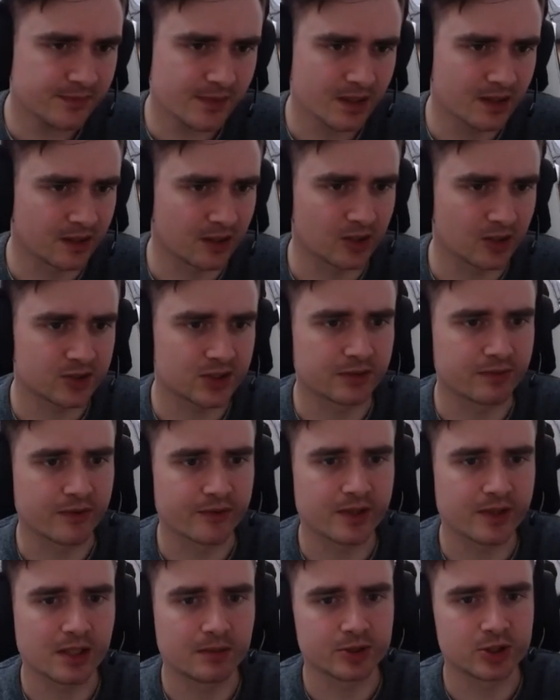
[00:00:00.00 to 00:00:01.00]
alongside with a
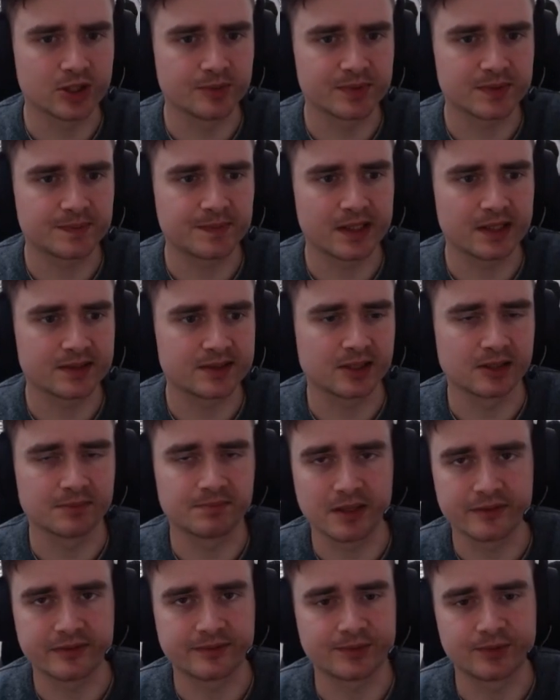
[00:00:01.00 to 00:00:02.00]
couple cheap spells and
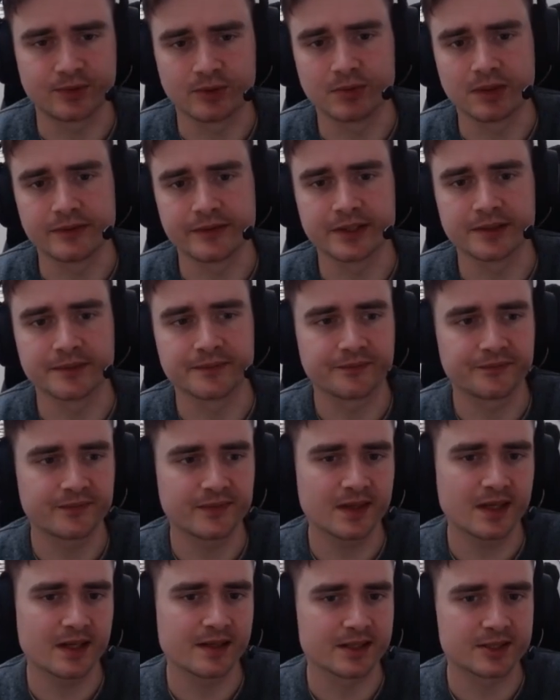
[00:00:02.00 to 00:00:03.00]
buff him to Oblivion,
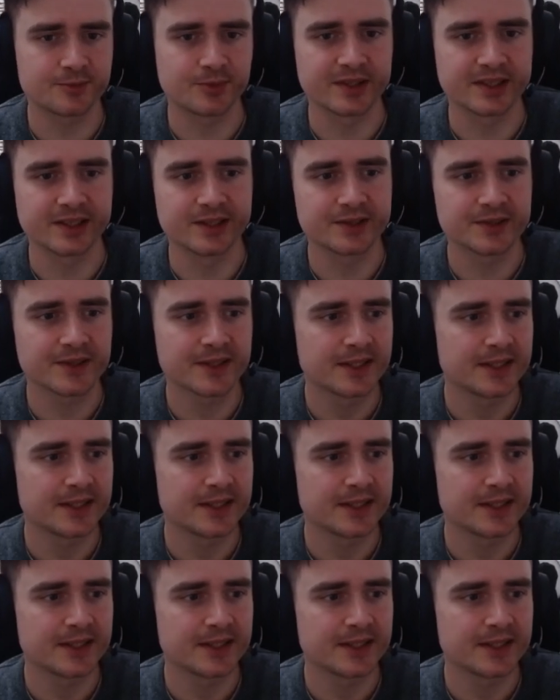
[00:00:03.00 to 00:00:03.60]
and it's pretty good.